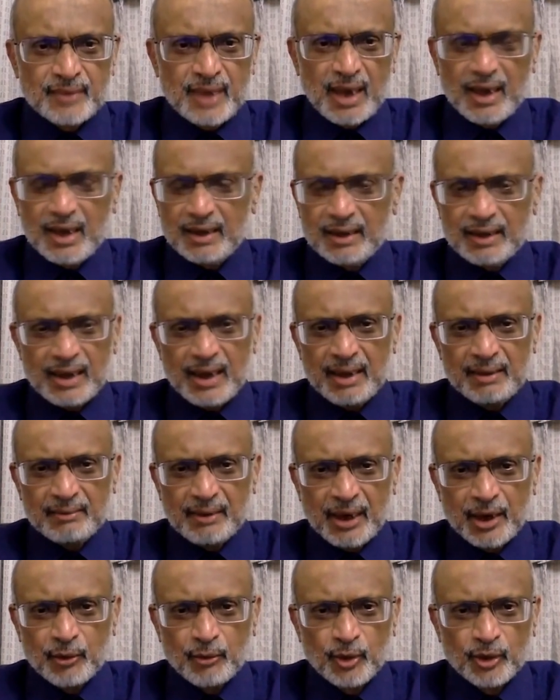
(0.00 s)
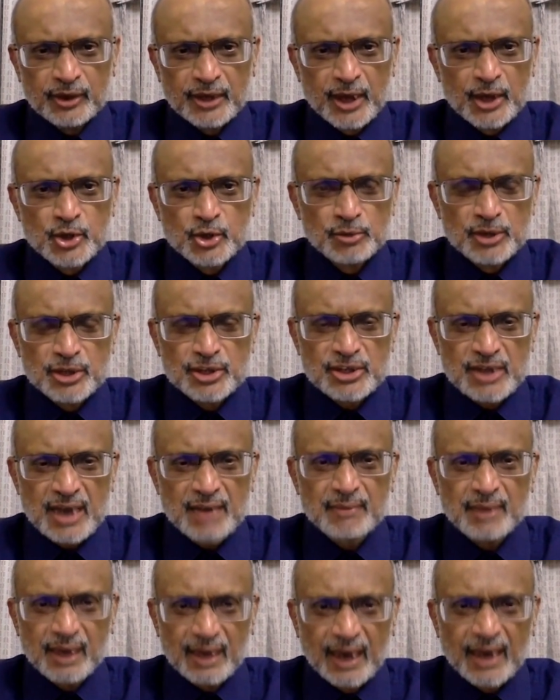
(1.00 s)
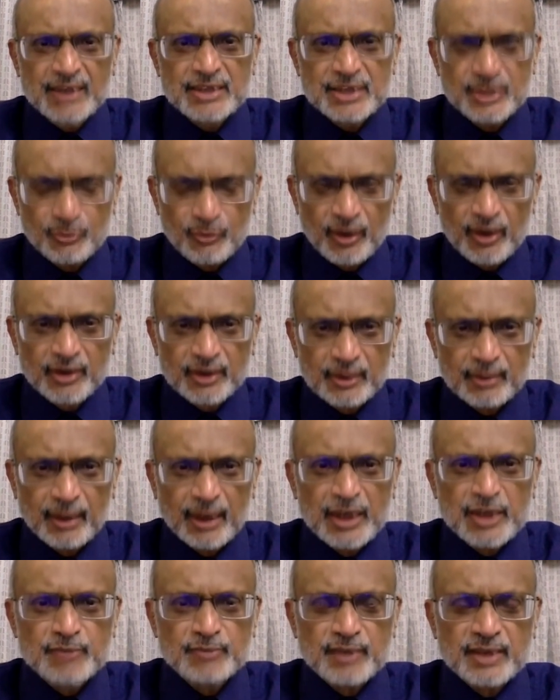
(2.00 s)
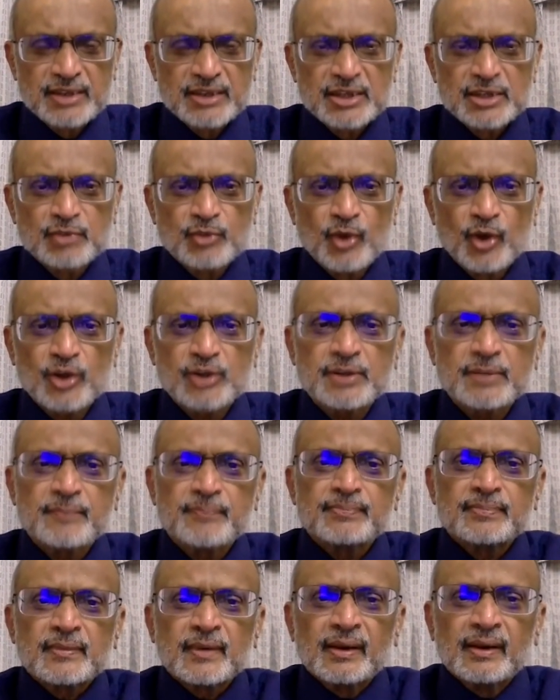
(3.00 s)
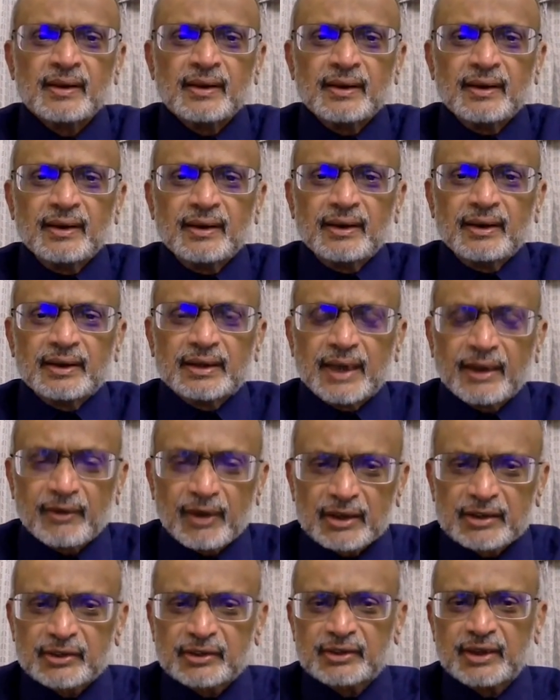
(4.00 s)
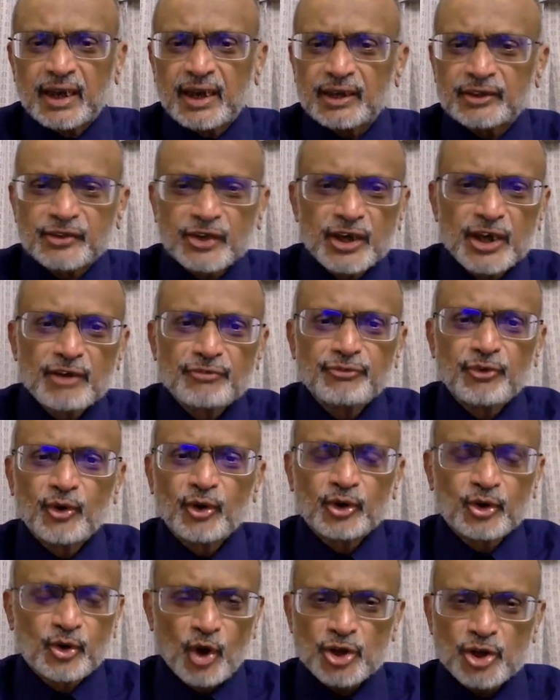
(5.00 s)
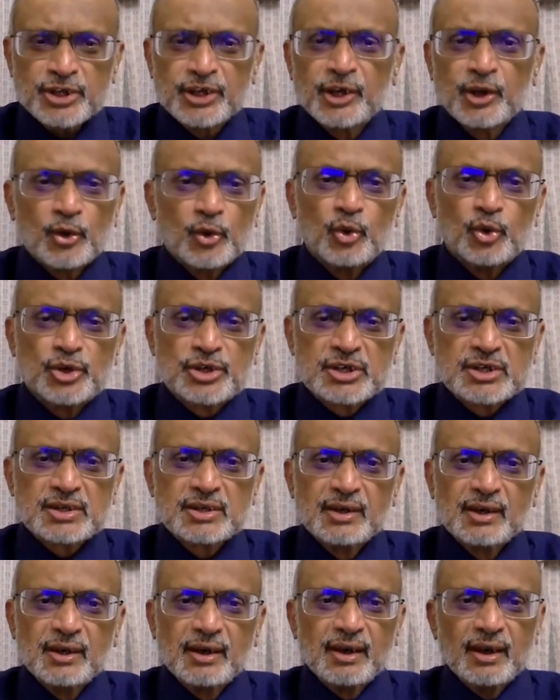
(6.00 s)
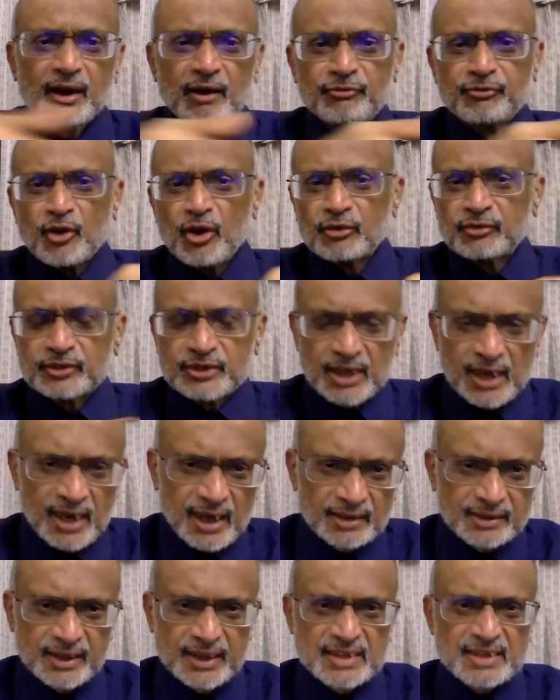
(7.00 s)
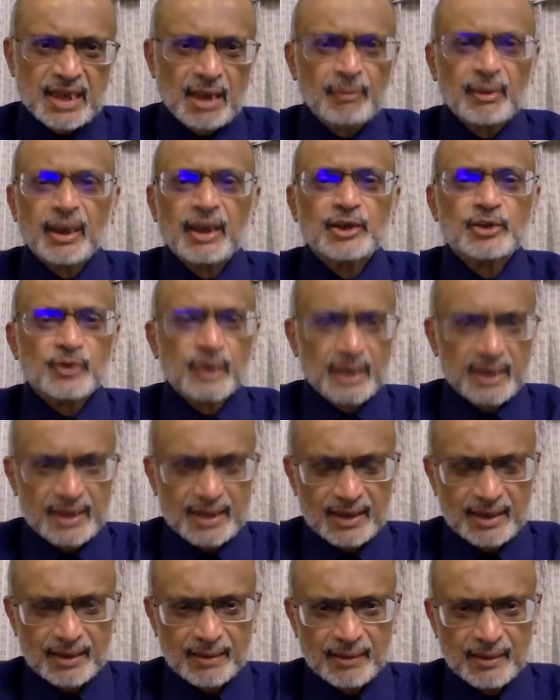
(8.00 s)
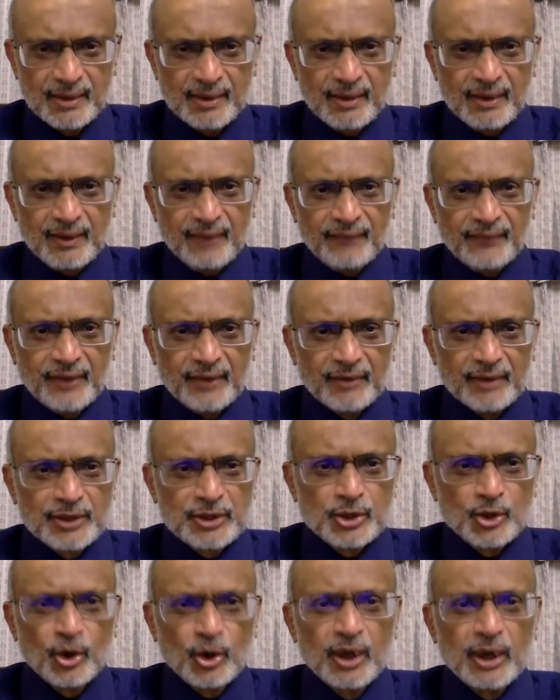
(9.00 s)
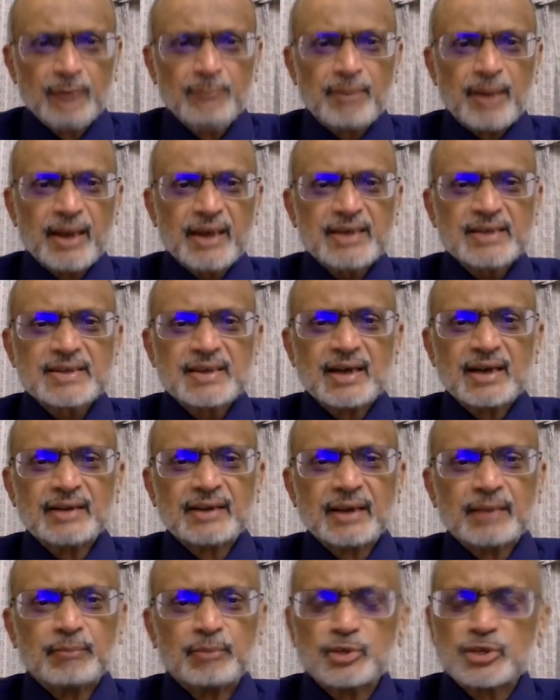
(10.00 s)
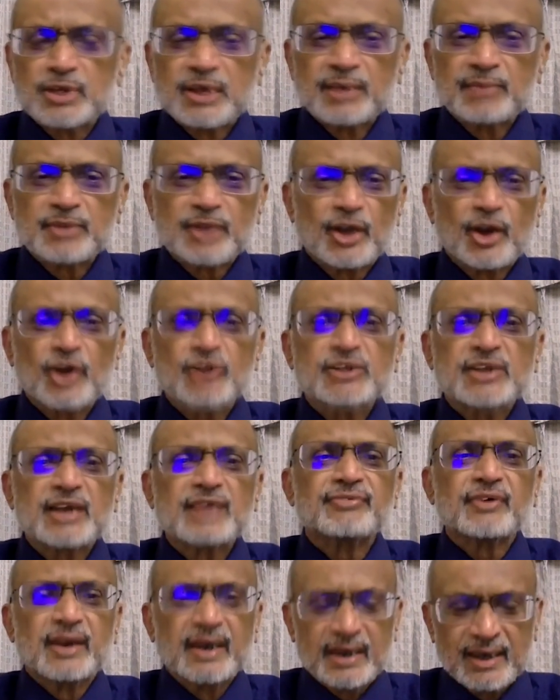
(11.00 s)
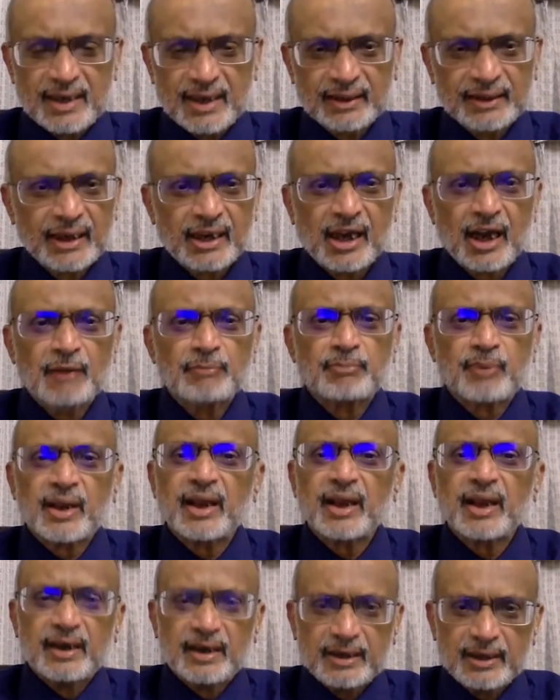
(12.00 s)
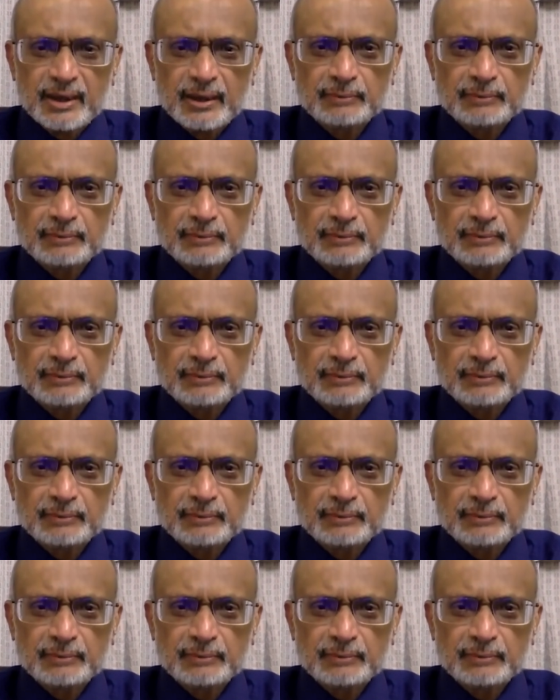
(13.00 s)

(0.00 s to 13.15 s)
I don't want to take too much time, but I'd like to say one of the mind spaces was, there are three or four crossing routes for jihadis coming into India. They were told in Pakistan that Muslims are not safe in India, they can't pray in India.